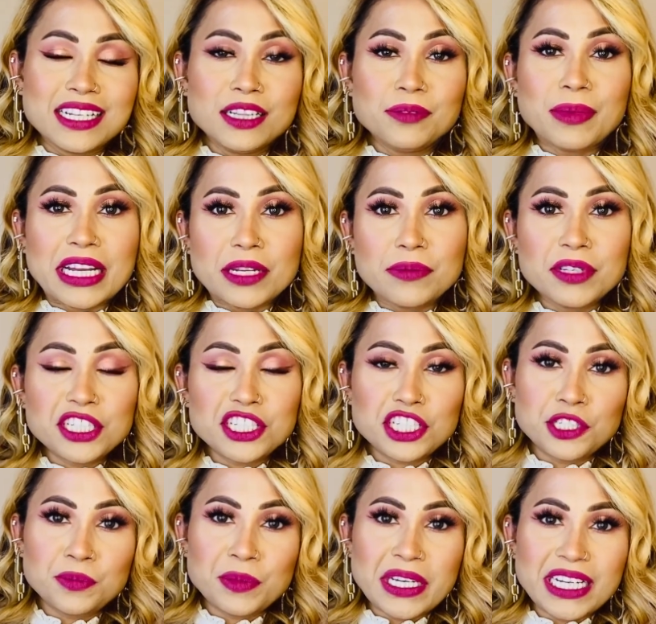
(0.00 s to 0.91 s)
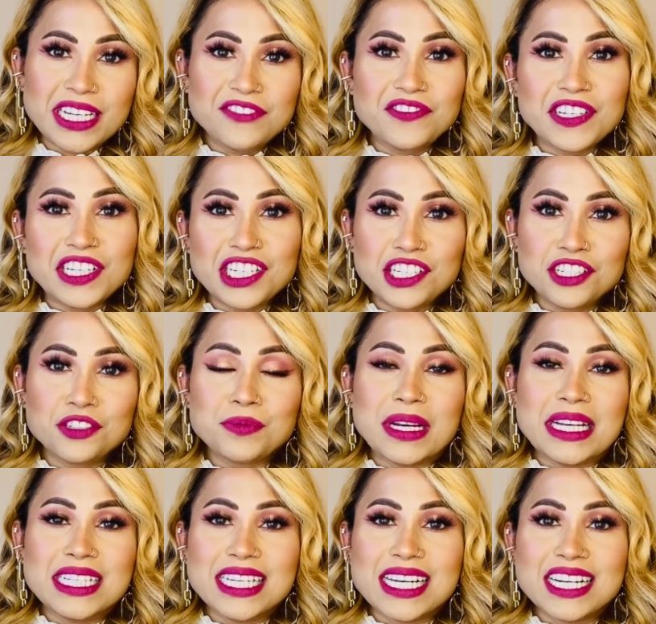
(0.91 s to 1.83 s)
My name is Sharmin. If you're new to my
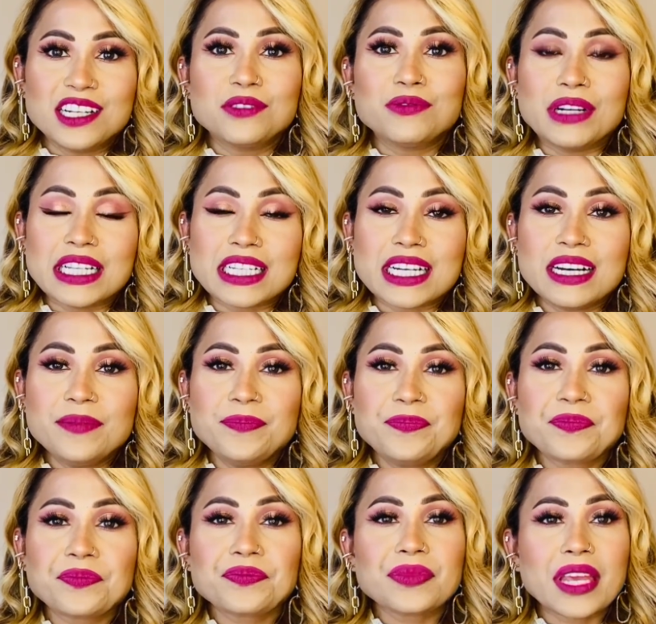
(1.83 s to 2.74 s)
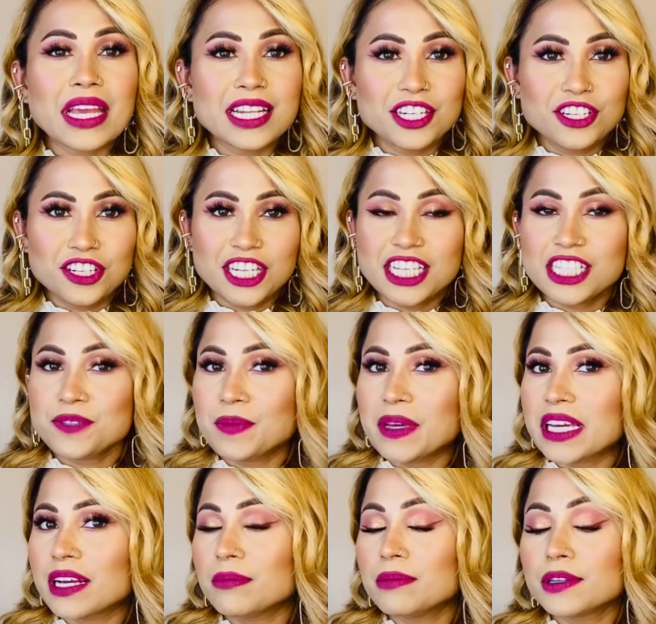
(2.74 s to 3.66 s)
channel, welcome. Today's
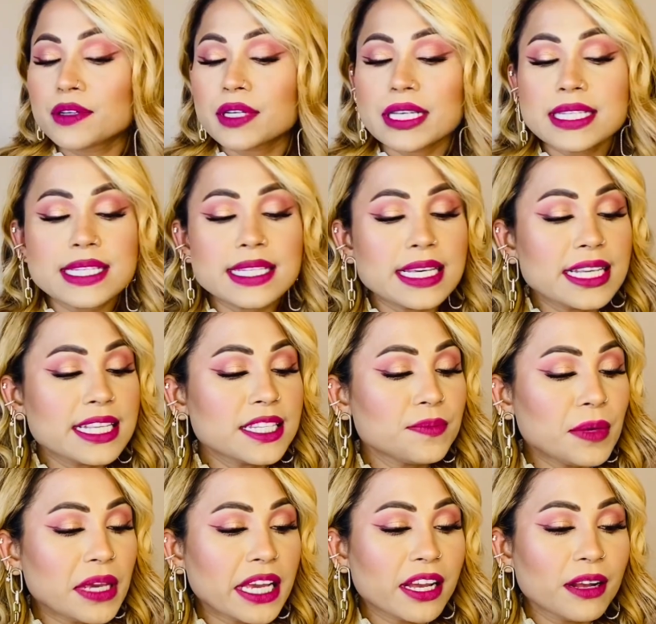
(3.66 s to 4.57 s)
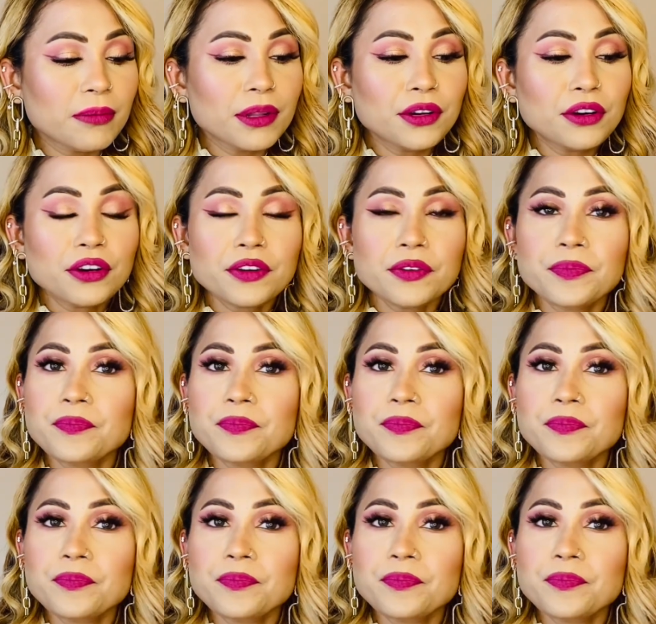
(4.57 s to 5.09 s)
makeup look is this makeup look.